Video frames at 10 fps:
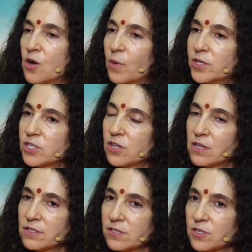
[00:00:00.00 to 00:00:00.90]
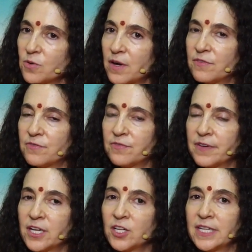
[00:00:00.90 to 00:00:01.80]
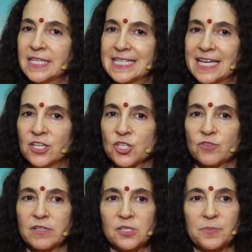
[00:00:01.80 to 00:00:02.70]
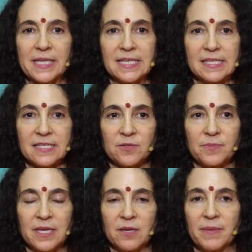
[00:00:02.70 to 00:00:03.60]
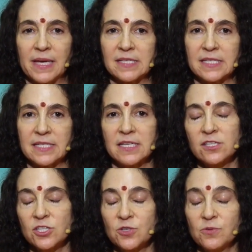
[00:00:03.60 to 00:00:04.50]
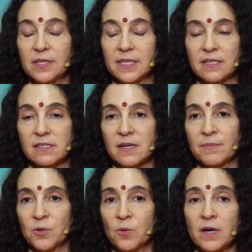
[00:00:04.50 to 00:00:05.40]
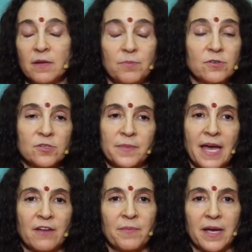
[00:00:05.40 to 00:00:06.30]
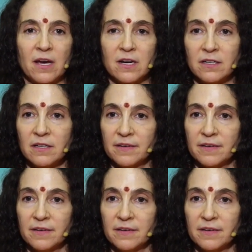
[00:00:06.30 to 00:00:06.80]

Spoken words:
which is also a very dangerous place to be because it does two things. Number one, it pulls me out of my heart.